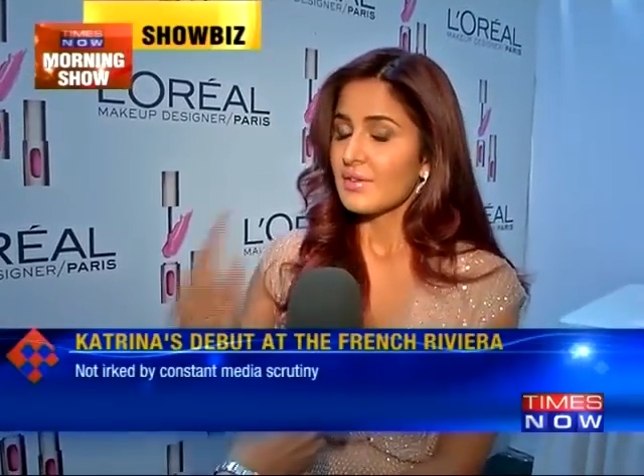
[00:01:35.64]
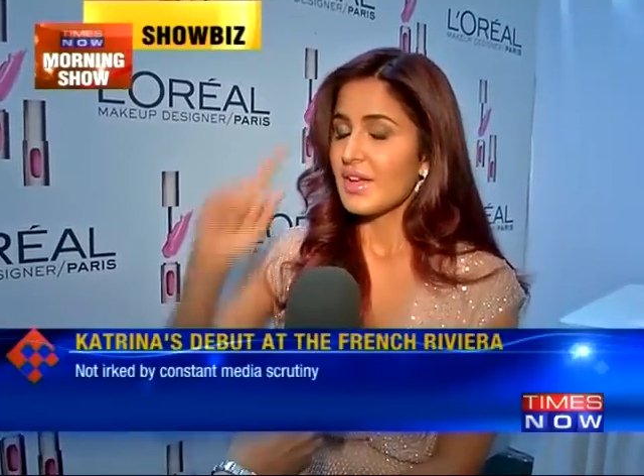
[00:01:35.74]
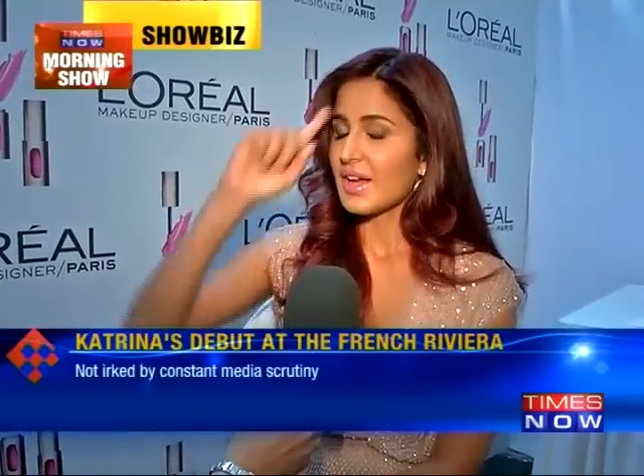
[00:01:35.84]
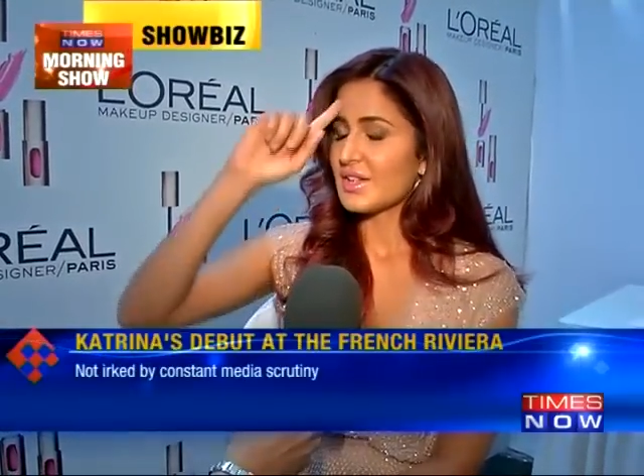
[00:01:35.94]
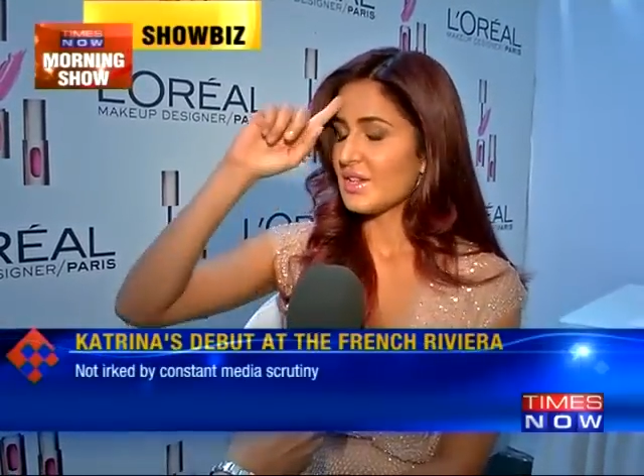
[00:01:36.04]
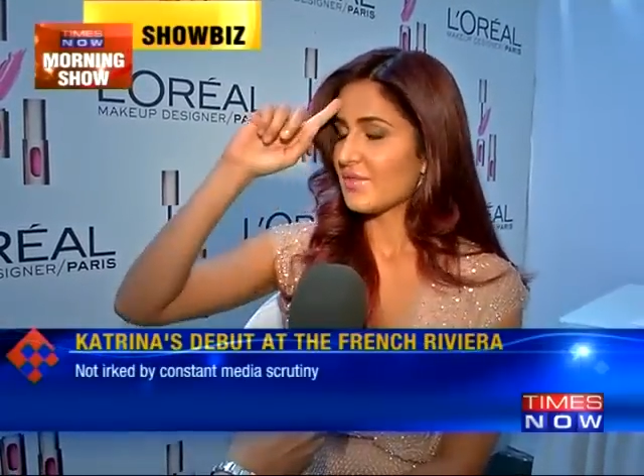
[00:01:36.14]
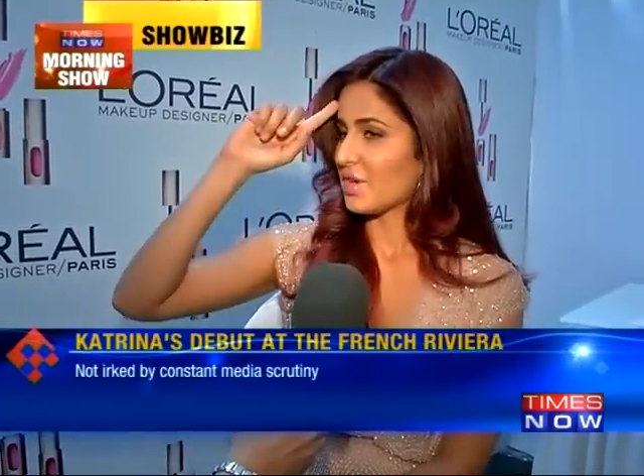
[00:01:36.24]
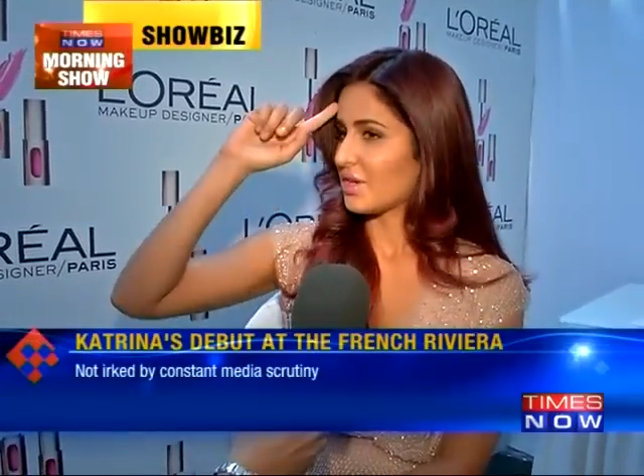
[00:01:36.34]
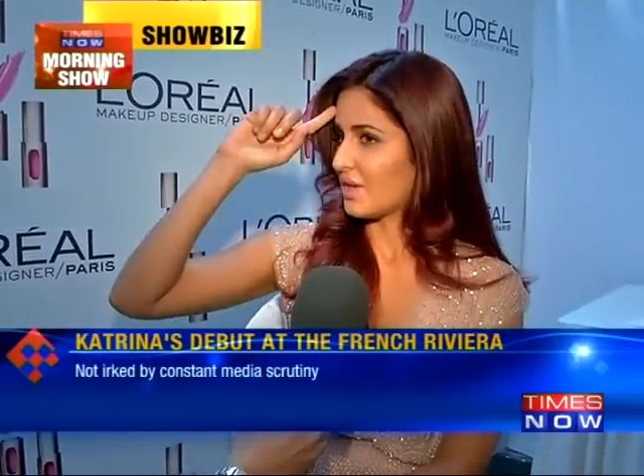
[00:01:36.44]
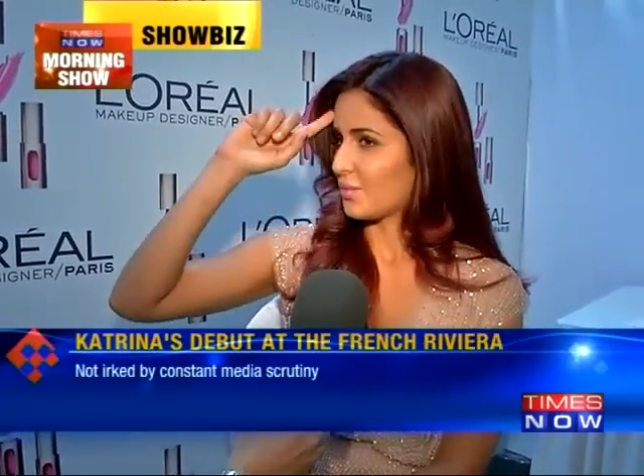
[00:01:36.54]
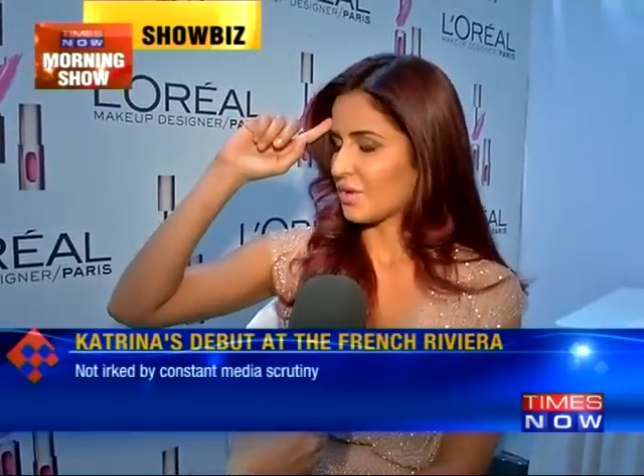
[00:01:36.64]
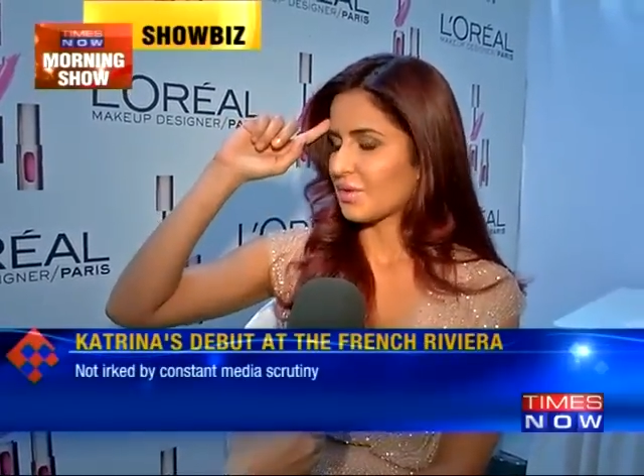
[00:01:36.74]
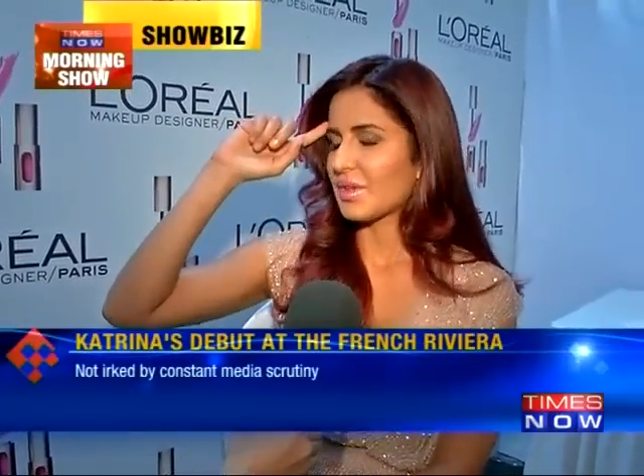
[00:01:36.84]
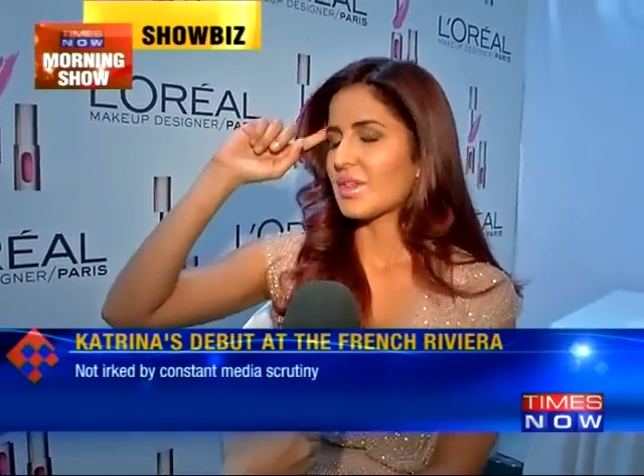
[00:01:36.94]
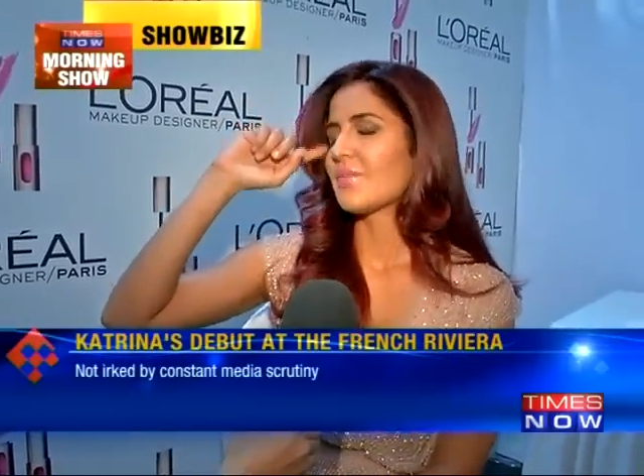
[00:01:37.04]
Rekha ji, I have not yet
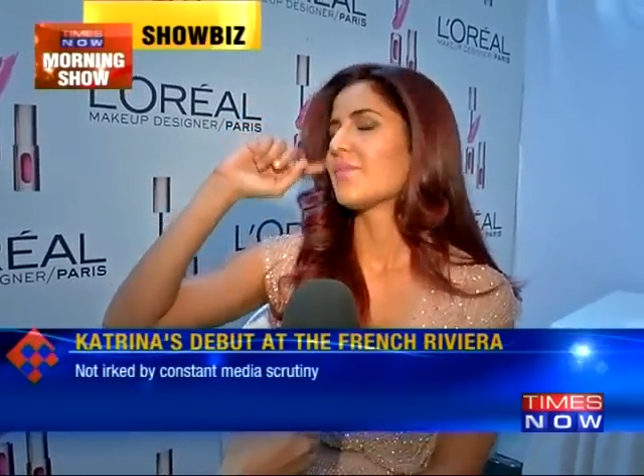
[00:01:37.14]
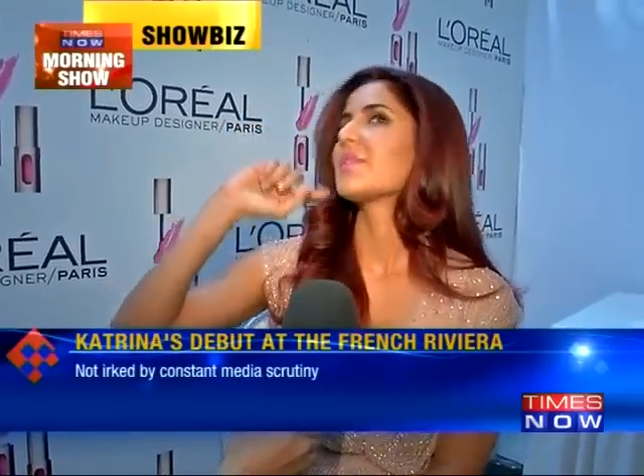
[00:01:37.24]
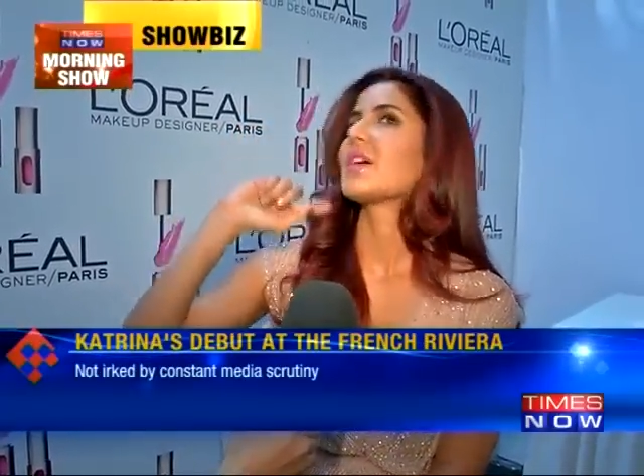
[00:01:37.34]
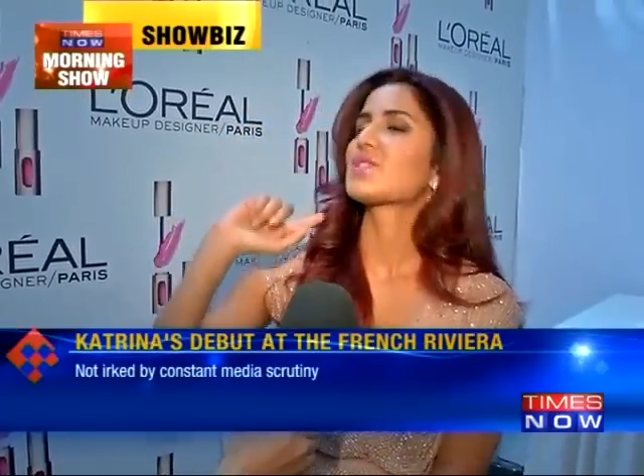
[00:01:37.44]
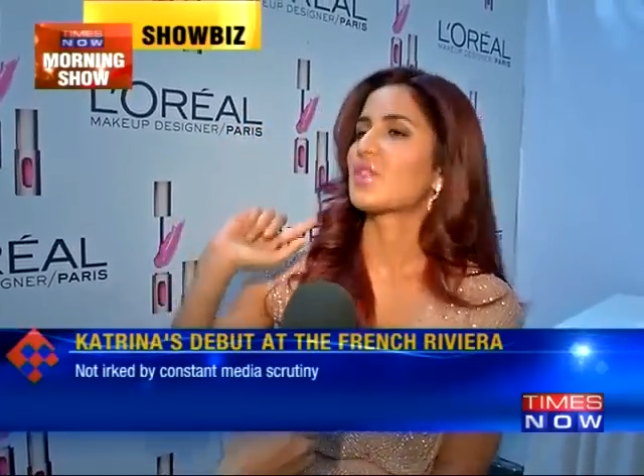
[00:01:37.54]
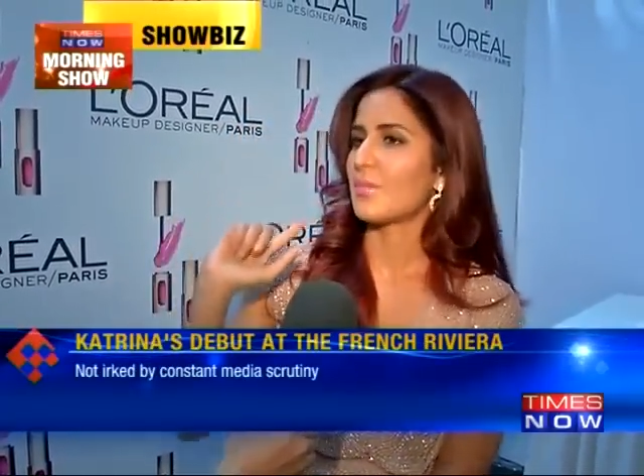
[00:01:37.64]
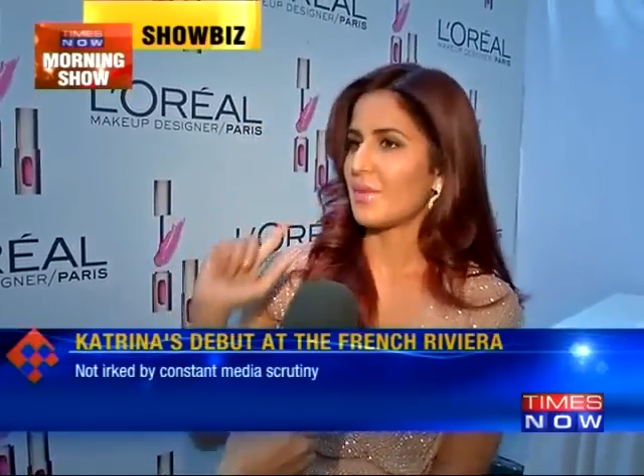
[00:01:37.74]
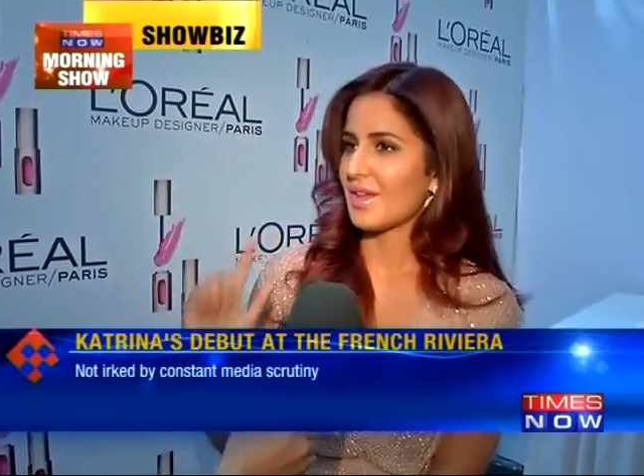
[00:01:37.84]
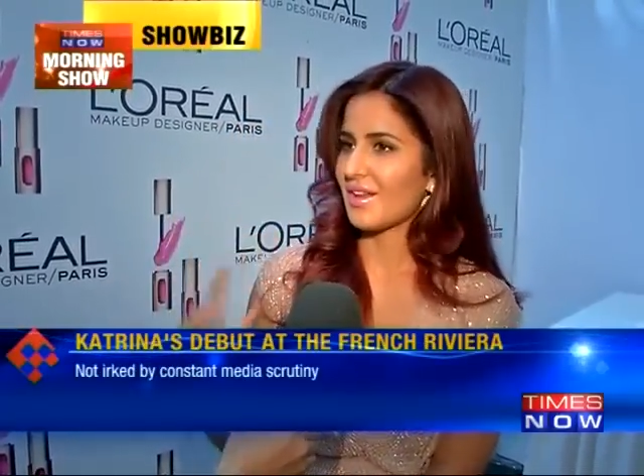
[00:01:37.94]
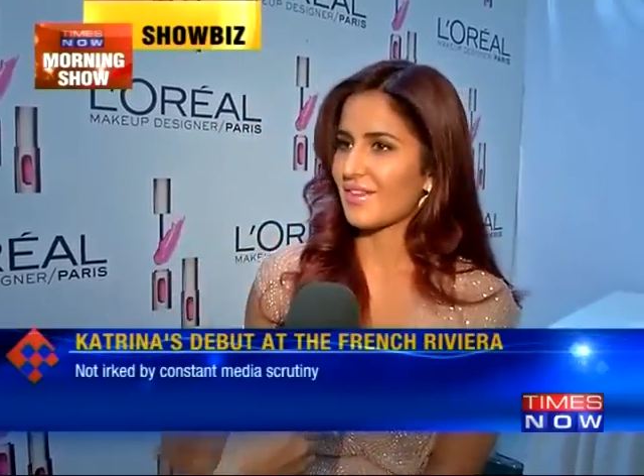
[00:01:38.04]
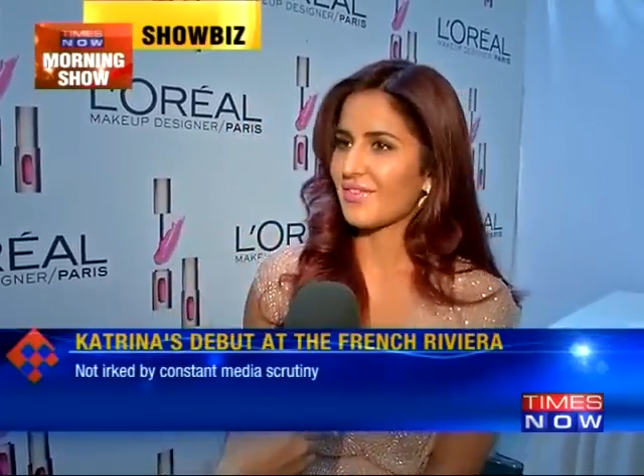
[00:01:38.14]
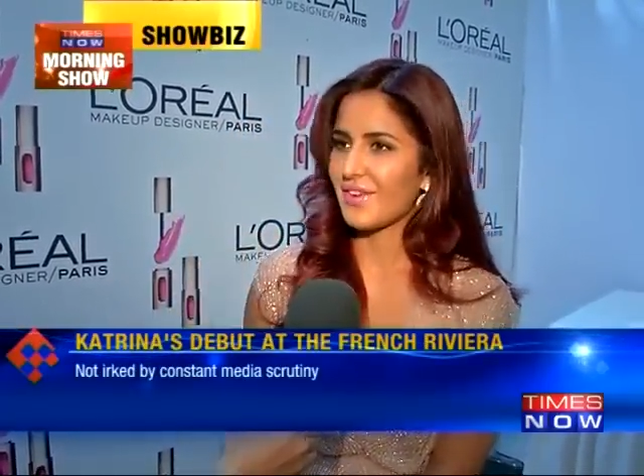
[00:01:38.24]
worked with. That's going to be a lot of